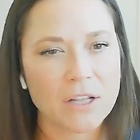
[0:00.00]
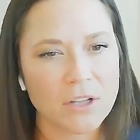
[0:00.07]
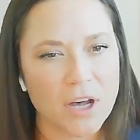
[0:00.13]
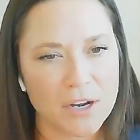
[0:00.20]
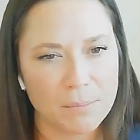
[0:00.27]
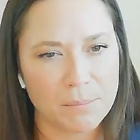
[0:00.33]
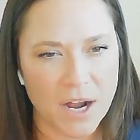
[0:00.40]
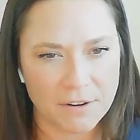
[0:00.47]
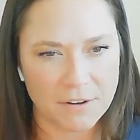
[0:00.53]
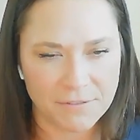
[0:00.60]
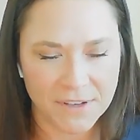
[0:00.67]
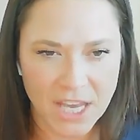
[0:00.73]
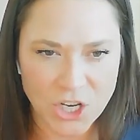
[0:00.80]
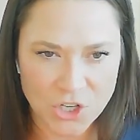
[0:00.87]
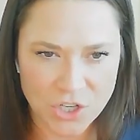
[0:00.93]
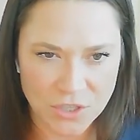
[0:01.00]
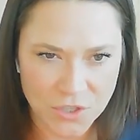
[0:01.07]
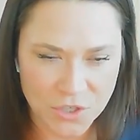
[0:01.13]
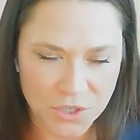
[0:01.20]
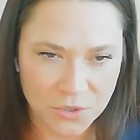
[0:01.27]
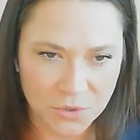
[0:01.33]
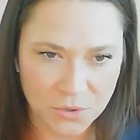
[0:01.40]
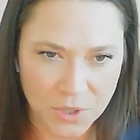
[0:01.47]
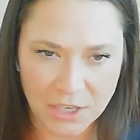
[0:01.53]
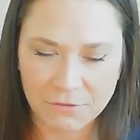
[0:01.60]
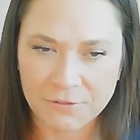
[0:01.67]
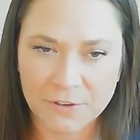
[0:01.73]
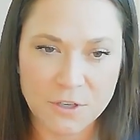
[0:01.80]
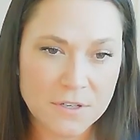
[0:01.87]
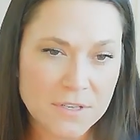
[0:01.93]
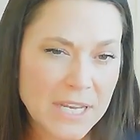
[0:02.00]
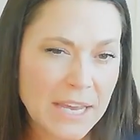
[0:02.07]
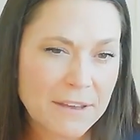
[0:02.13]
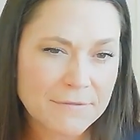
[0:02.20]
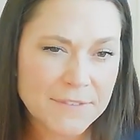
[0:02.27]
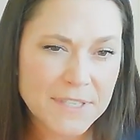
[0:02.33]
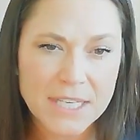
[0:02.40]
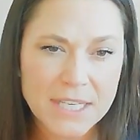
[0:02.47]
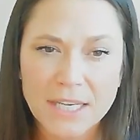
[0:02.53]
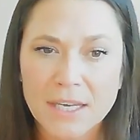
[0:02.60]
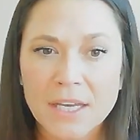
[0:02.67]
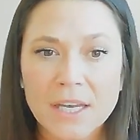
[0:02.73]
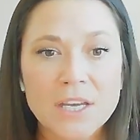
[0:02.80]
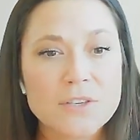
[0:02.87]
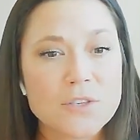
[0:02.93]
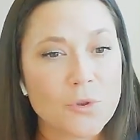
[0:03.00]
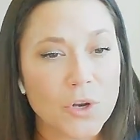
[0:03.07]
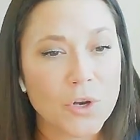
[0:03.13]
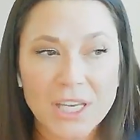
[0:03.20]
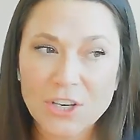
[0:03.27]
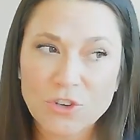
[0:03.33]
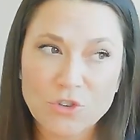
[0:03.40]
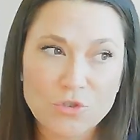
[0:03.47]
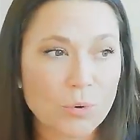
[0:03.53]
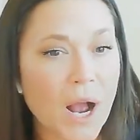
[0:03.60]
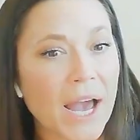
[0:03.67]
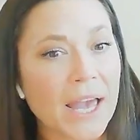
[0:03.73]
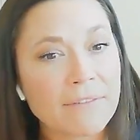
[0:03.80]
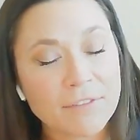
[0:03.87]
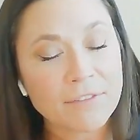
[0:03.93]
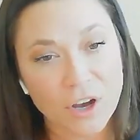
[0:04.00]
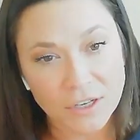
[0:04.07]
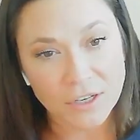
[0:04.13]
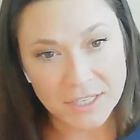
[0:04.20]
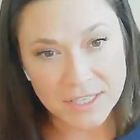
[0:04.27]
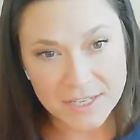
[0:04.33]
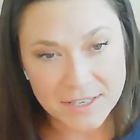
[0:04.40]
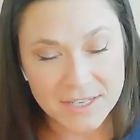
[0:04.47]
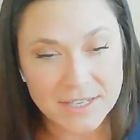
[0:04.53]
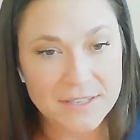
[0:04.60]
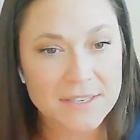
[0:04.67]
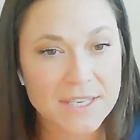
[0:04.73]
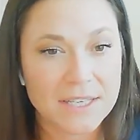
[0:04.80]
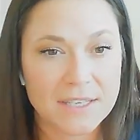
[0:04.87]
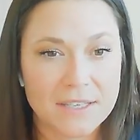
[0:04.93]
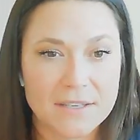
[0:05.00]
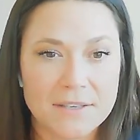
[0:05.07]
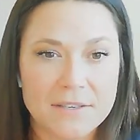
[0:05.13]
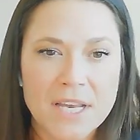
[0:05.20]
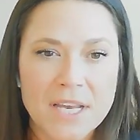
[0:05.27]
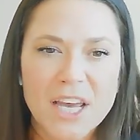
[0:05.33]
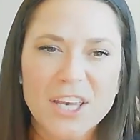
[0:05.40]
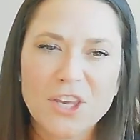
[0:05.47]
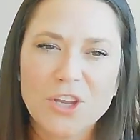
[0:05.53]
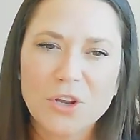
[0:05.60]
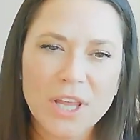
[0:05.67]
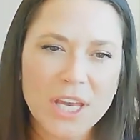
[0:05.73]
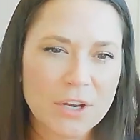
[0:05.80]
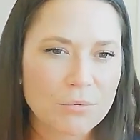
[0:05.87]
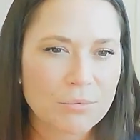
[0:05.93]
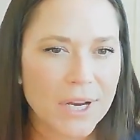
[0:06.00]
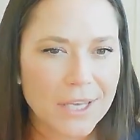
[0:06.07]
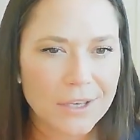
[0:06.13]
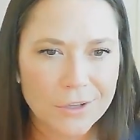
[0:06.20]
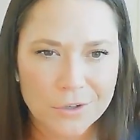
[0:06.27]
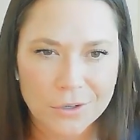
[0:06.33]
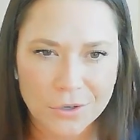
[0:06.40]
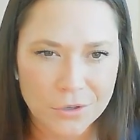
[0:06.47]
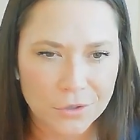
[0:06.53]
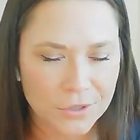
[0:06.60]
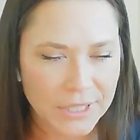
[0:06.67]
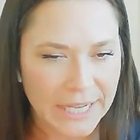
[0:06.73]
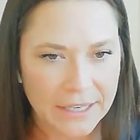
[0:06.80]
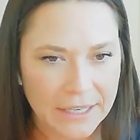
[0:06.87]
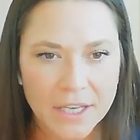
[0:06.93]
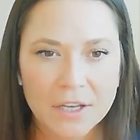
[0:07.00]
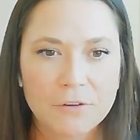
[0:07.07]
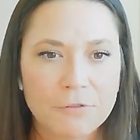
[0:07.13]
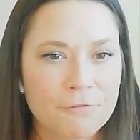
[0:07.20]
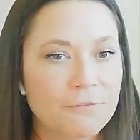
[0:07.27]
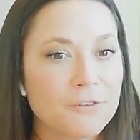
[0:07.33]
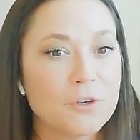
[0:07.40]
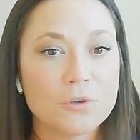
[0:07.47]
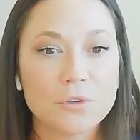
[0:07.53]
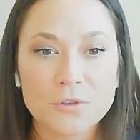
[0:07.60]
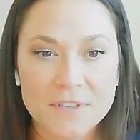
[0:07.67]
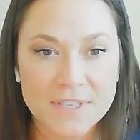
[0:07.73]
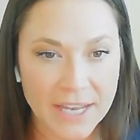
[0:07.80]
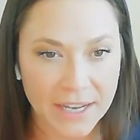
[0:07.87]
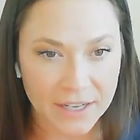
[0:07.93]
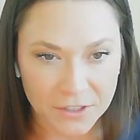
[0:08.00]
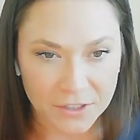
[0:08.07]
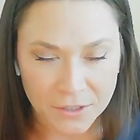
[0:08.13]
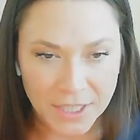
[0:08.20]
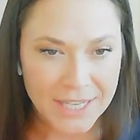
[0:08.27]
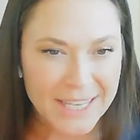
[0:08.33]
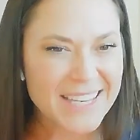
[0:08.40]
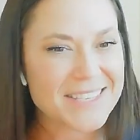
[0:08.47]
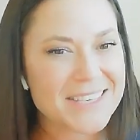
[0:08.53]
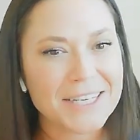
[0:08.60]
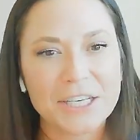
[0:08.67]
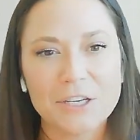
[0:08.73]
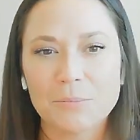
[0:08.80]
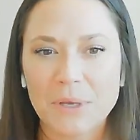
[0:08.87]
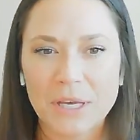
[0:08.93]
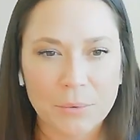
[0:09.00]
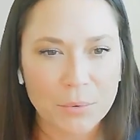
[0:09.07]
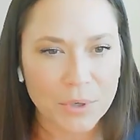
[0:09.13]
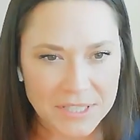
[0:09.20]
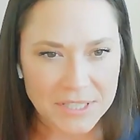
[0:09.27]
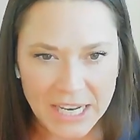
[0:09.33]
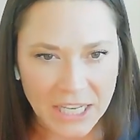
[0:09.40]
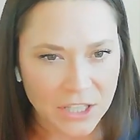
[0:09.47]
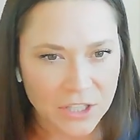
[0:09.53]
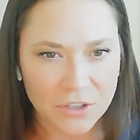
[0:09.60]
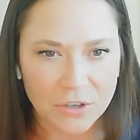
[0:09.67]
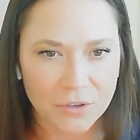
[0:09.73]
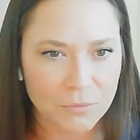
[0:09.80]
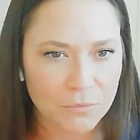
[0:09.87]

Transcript: a lot of modifications to it for safety so that it can drive long distances. You know, like a regular old like fuel cell isn't going to be able to take you